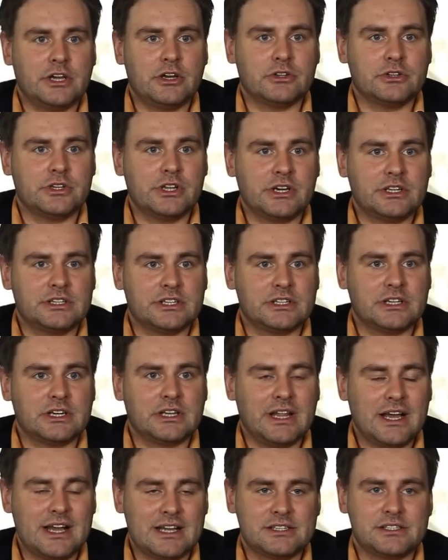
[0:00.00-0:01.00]
conducted
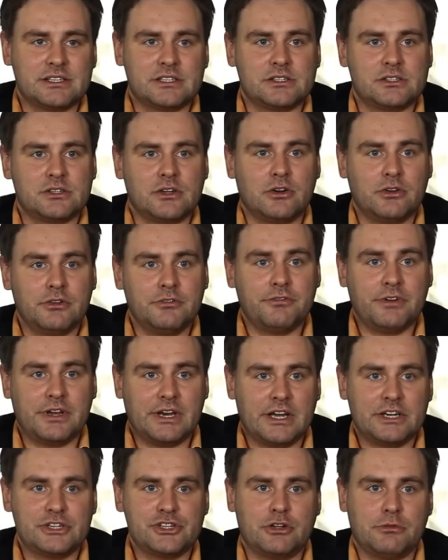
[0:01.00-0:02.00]
classes on
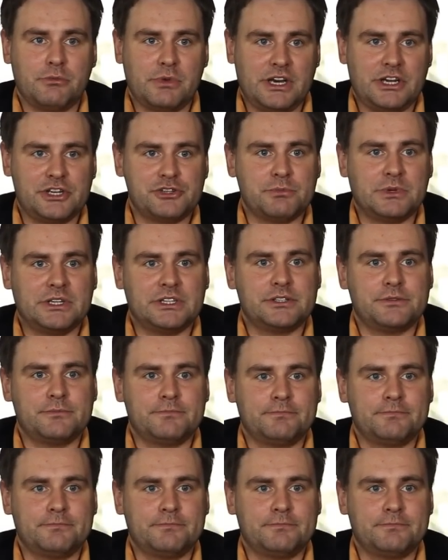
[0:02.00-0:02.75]
financial management.